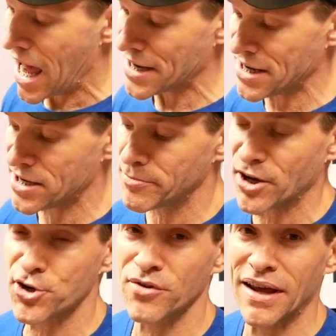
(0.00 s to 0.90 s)
I need to make
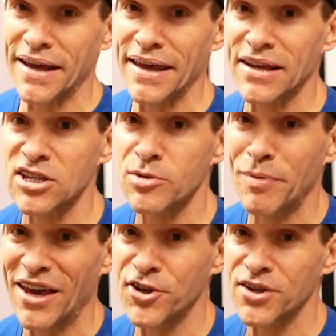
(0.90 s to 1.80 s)
sure that I get
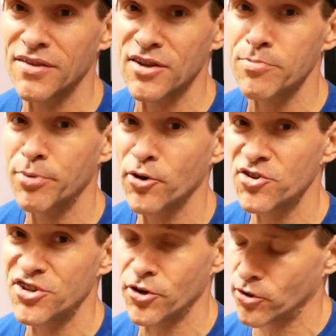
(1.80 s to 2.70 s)
expansion in this
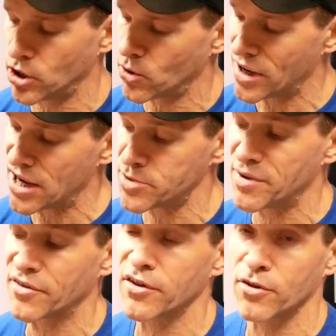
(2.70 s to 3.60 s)
posterior lower
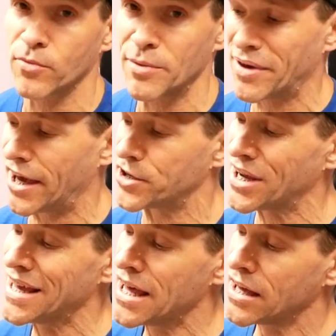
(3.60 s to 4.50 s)
aspect of the rib cage.
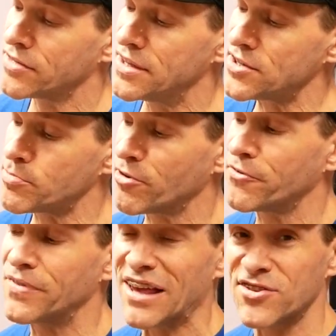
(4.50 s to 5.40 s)
This
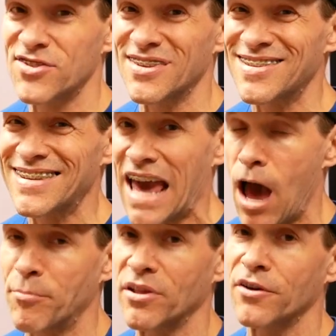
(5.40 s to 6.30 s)
prevents the
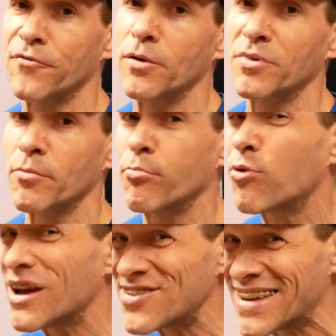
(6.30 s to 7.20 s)
scapula from
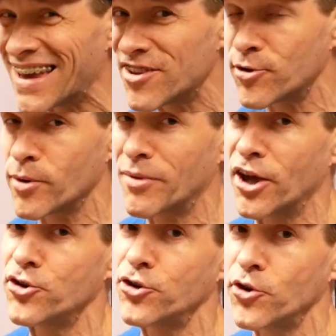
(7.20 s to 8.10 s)
compressing against the rib
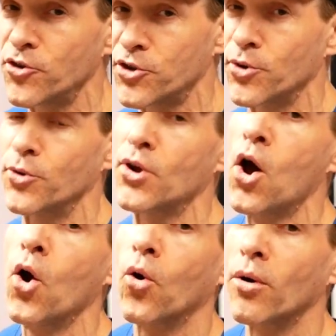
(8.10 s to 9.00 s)
cage too soon
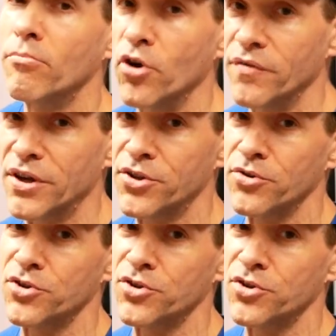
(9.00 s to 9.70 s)
or moving too